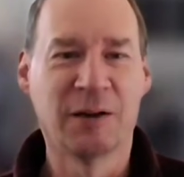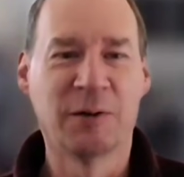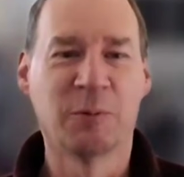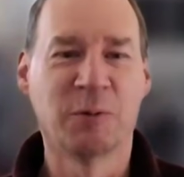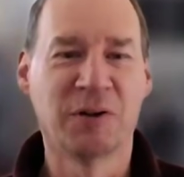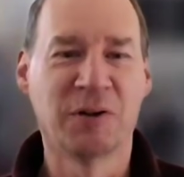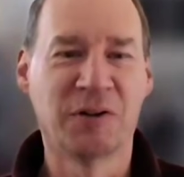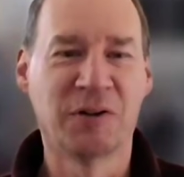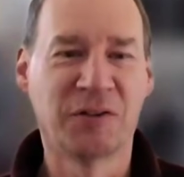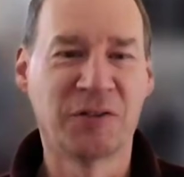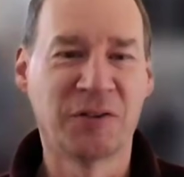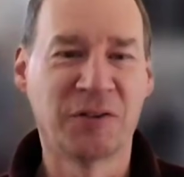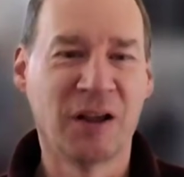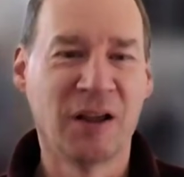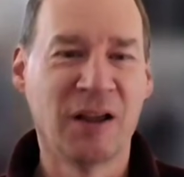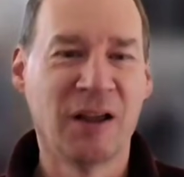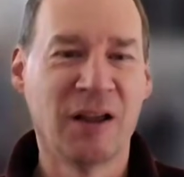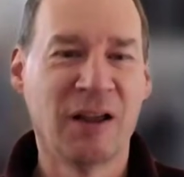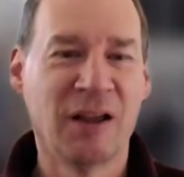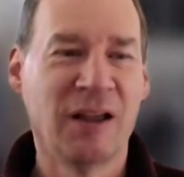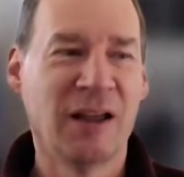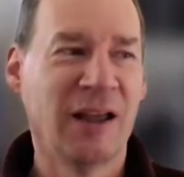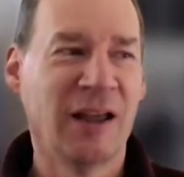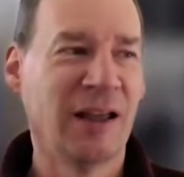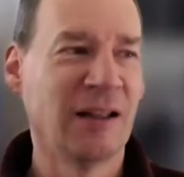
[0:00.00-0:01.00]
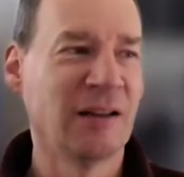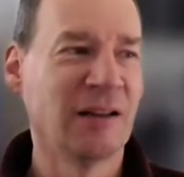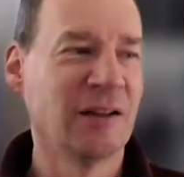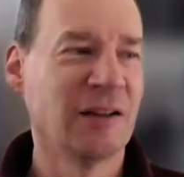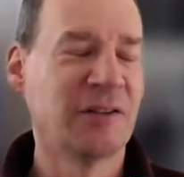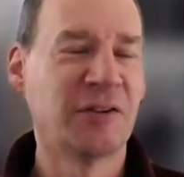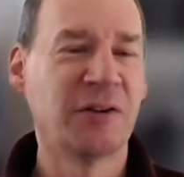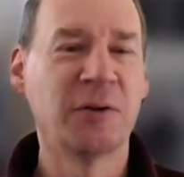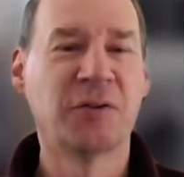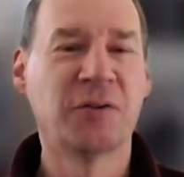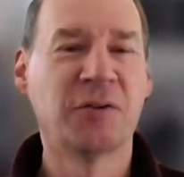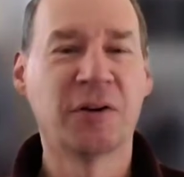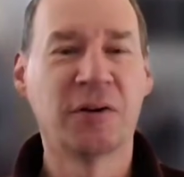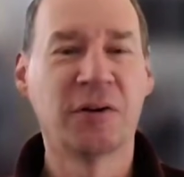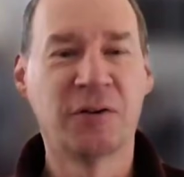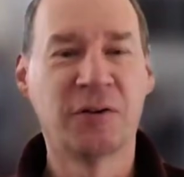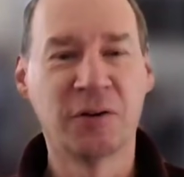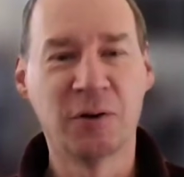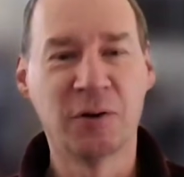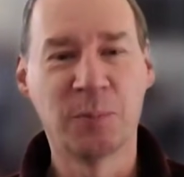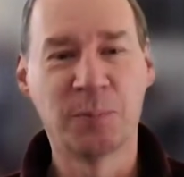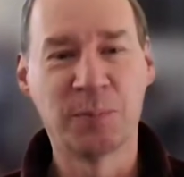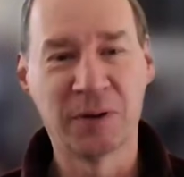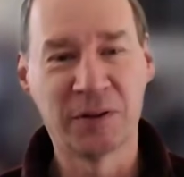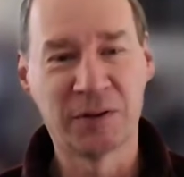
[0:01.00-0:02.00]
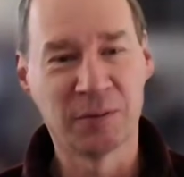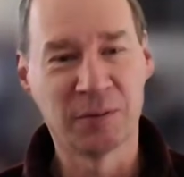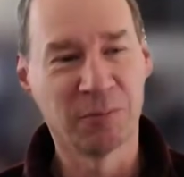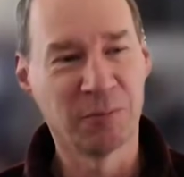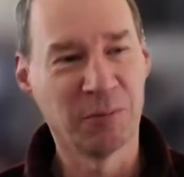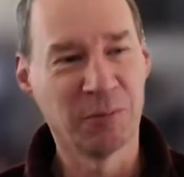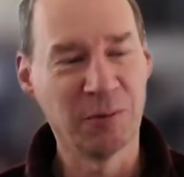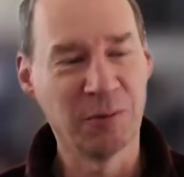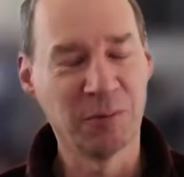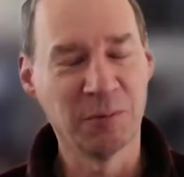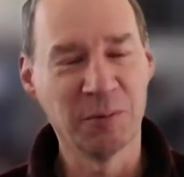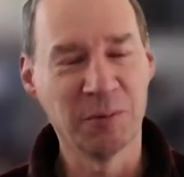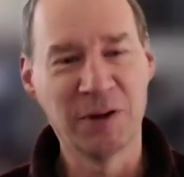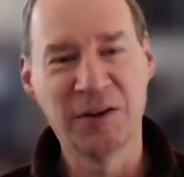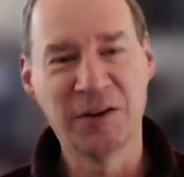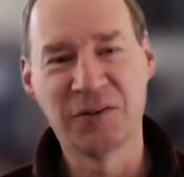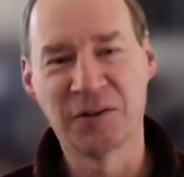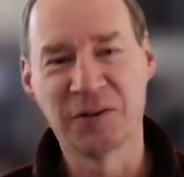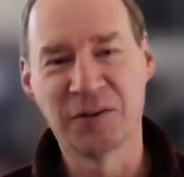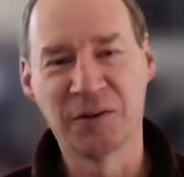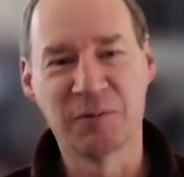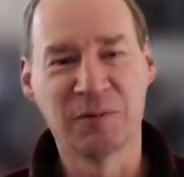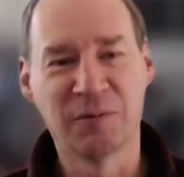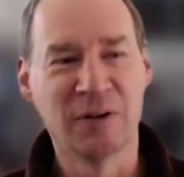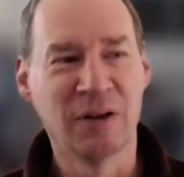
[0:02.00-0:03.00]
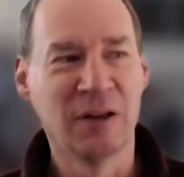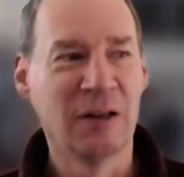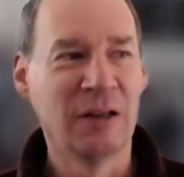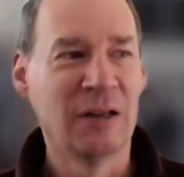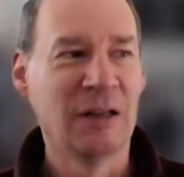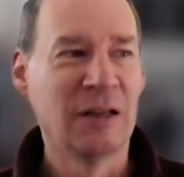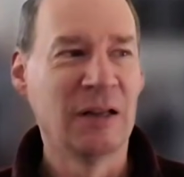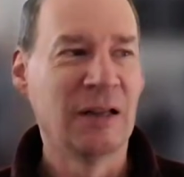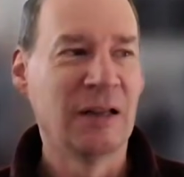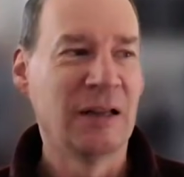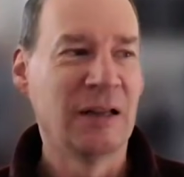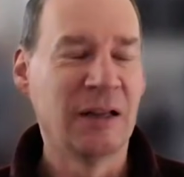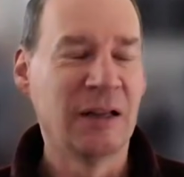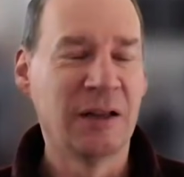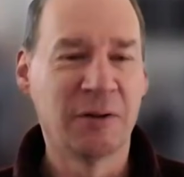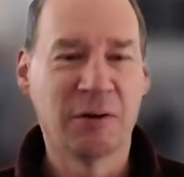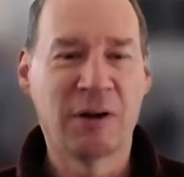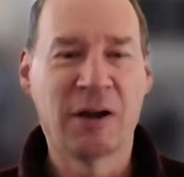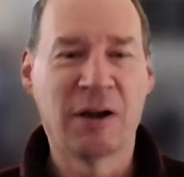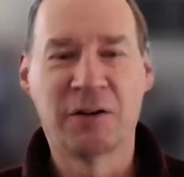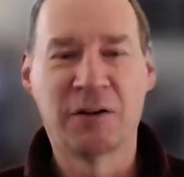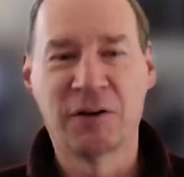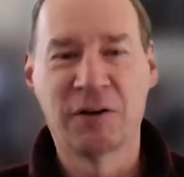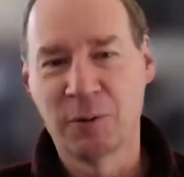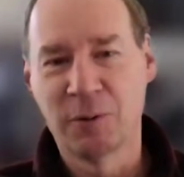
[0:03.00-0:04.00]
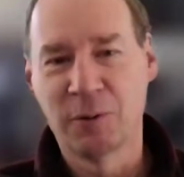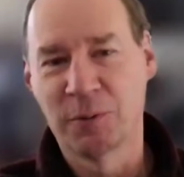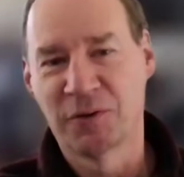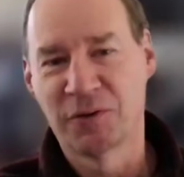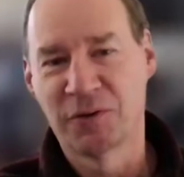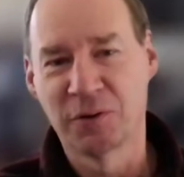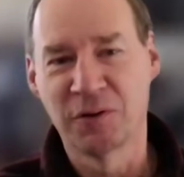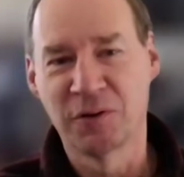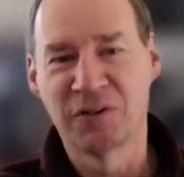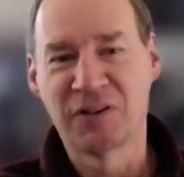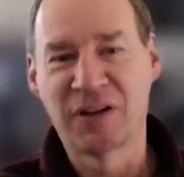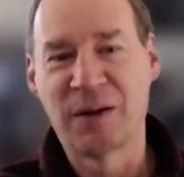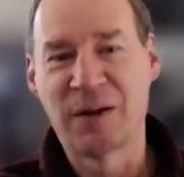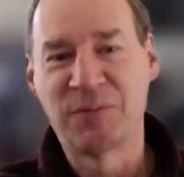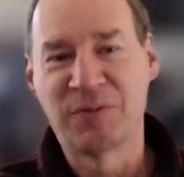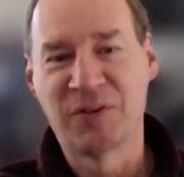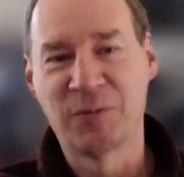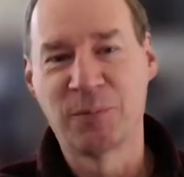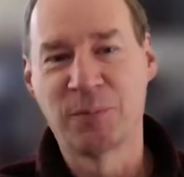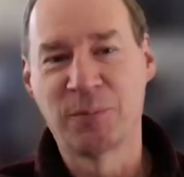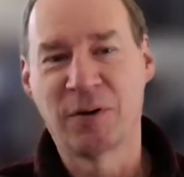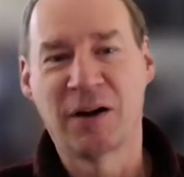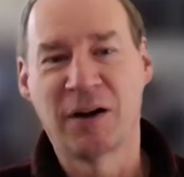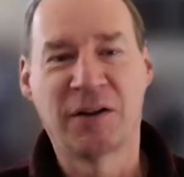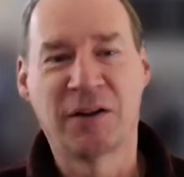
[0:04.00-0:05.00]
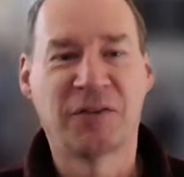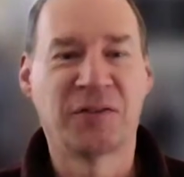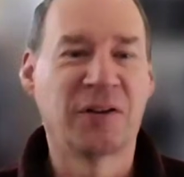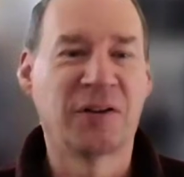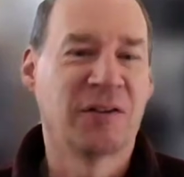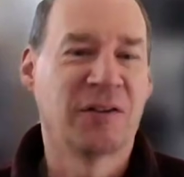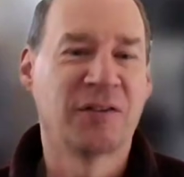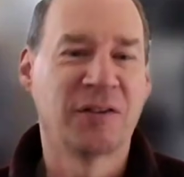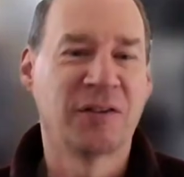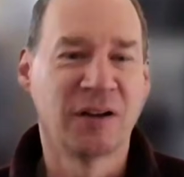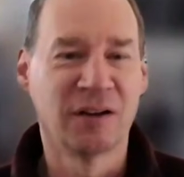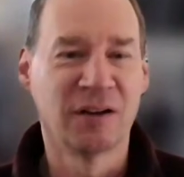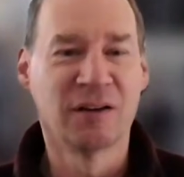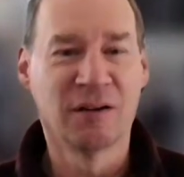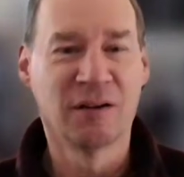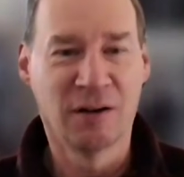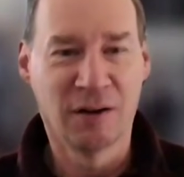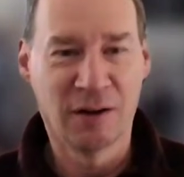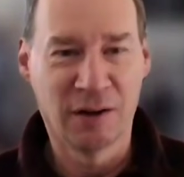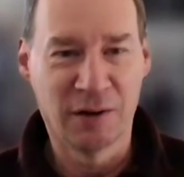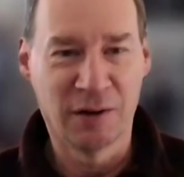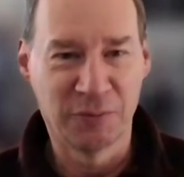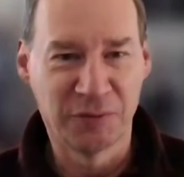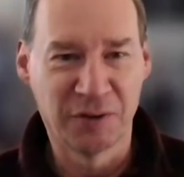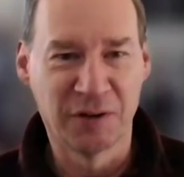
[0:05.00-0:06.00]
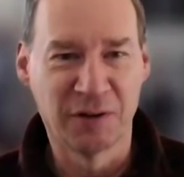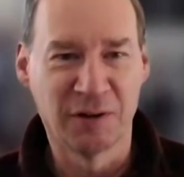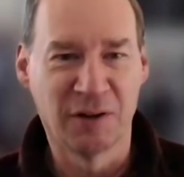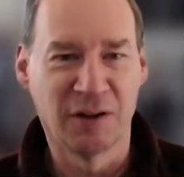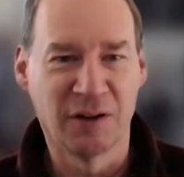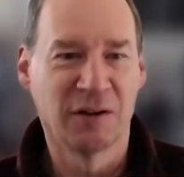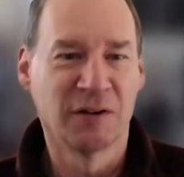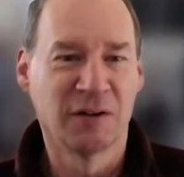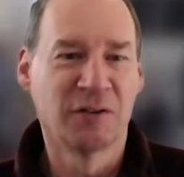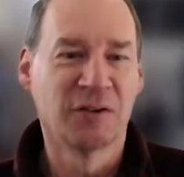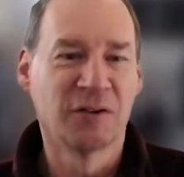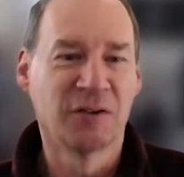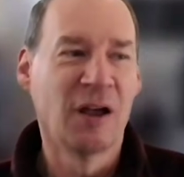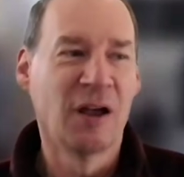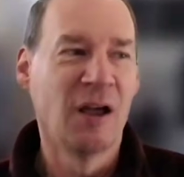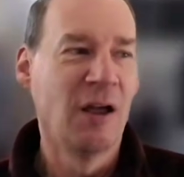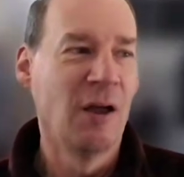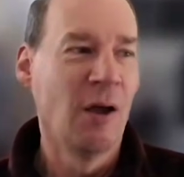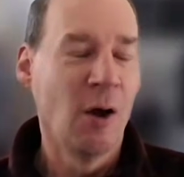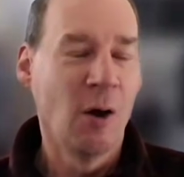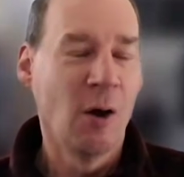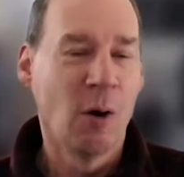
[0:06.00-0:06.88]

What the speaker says: It was, hey, let's use Hadoop, but the real reason either had to do with certain types of processing, often logs,